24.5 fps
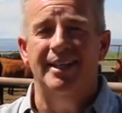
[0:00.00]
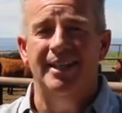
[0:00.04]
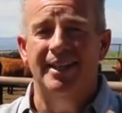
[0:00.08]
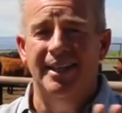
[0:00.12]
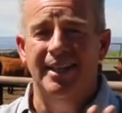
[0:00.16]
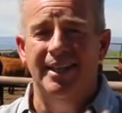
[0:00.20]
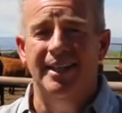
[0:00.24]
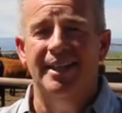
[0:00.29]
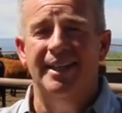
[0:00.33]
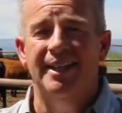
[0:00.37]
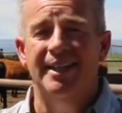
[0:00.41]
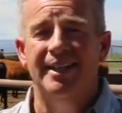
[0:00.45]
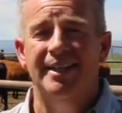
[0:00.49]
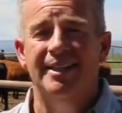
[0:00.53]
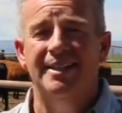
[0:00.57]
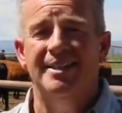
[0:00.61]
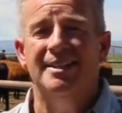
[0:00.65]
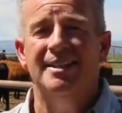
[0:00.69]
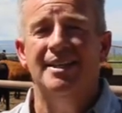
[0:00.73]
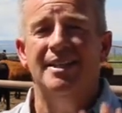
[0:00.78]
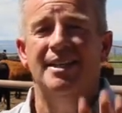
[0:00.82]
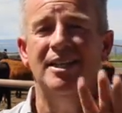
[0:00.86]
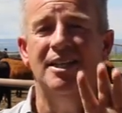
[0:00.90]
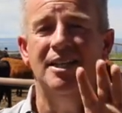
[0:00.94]
It
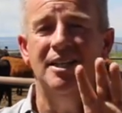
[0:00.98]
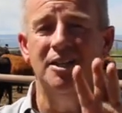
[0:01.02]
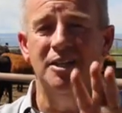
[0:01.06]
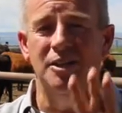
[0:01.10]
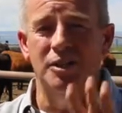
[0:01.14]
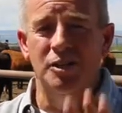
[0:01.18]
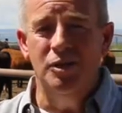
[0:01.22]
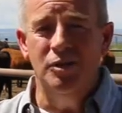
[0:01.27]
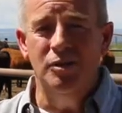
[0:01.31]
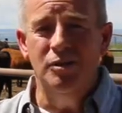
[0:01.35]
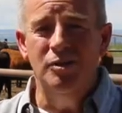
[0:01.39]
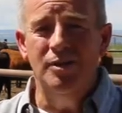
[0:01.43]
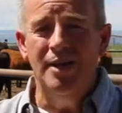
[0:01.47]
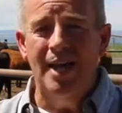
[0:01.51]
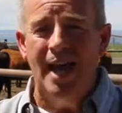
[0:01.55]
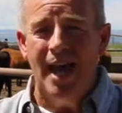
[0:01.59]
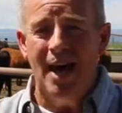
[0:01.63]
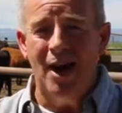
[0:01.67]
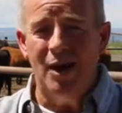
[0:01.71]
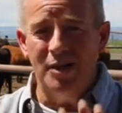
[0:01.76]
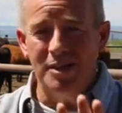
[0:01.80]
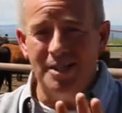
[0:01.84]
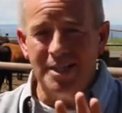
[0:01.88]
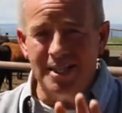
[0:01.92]
is you
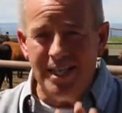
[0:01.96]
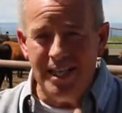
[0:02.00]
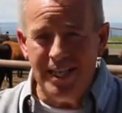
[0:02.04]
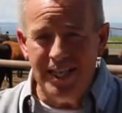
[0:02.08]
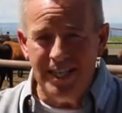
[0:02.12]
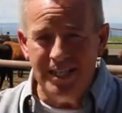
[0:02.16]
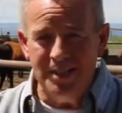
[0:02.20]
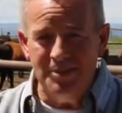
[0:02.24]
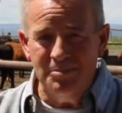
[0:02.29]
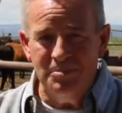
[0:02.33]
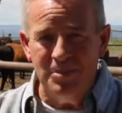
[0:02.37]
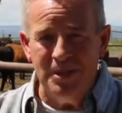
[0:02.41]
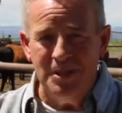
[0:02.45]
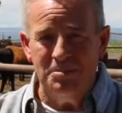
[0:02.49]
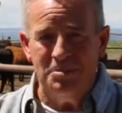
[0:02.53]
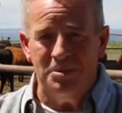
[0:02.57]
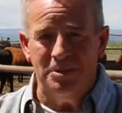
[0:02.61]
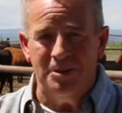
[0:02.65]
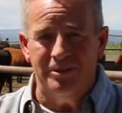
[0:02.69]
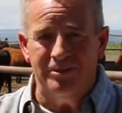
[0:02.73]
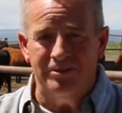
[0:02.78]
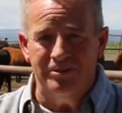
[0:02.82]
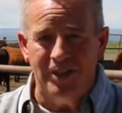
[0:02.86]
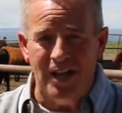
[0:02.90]
now as kingdom
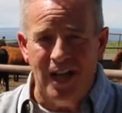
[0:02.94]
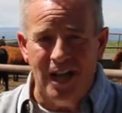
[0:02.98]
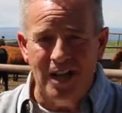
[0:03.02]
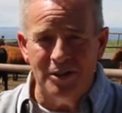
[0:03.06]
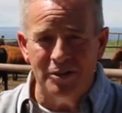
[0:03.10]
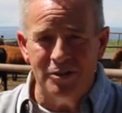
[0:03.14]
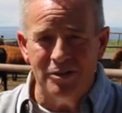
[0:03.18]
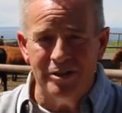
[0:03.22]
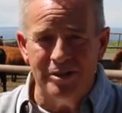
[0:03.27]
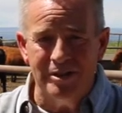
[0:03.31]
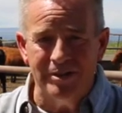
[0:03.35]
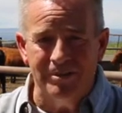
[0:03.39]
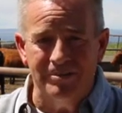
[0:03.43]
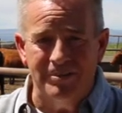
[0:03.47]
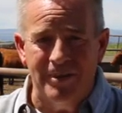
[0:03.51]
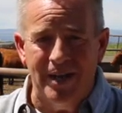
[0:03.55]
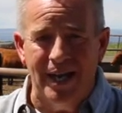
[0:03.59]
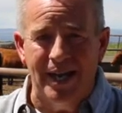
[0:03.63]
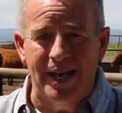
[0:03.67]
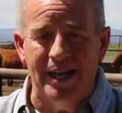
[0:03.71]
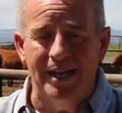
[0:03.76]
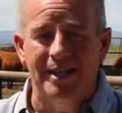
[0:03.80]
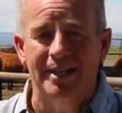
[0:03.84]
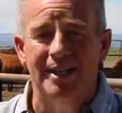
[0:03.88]
people, followers of
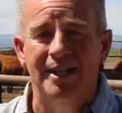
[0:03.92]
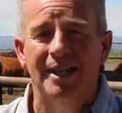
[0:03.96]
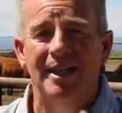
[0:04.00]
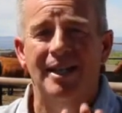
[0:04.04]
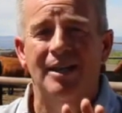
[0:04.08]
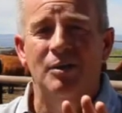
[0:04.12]
mine,